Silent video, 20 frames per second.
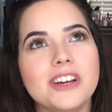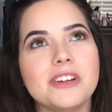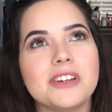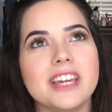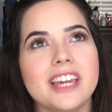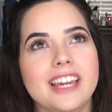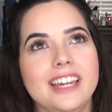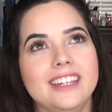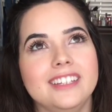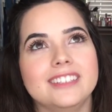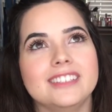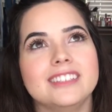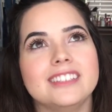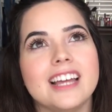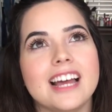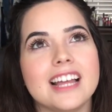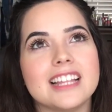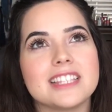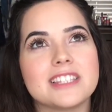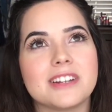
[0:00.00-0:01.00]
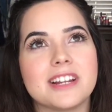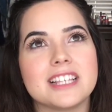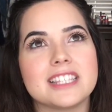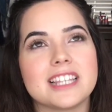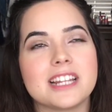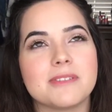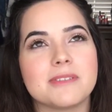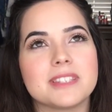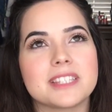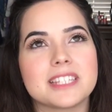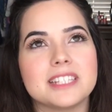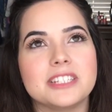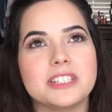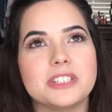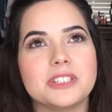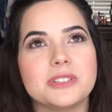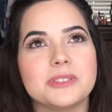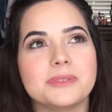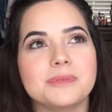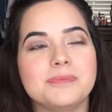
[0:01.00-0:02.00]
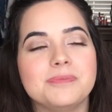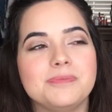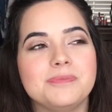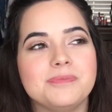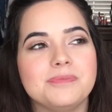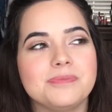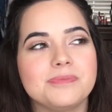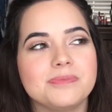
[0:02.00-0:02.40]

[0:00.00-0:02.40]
Okay, that's what I said I was going to do.